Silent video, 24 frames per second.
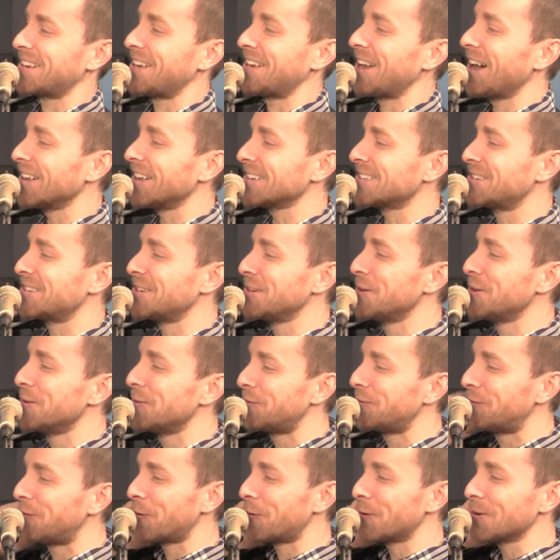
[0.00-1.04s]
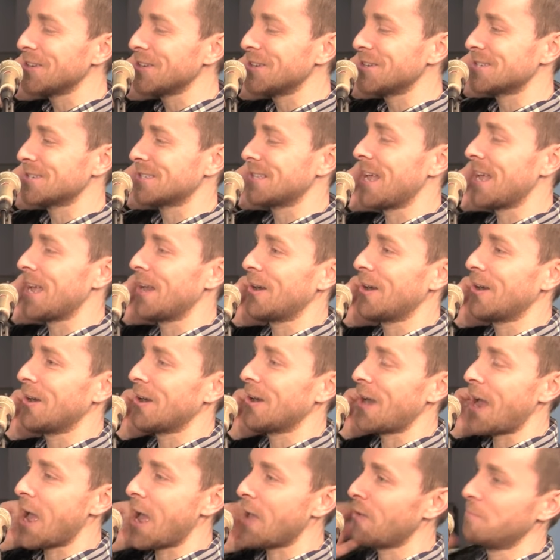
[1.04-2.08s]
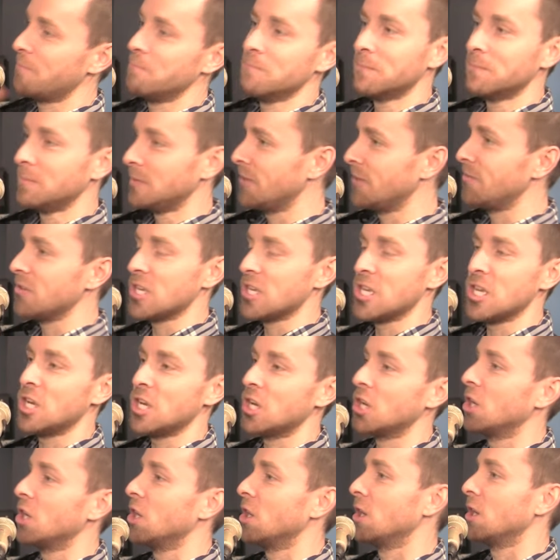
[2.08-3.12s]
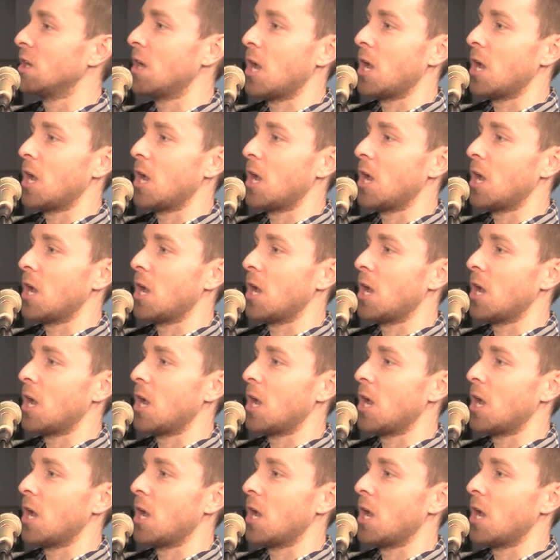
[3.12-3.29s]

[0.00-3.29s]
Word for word: cut to four years later, I'm living here,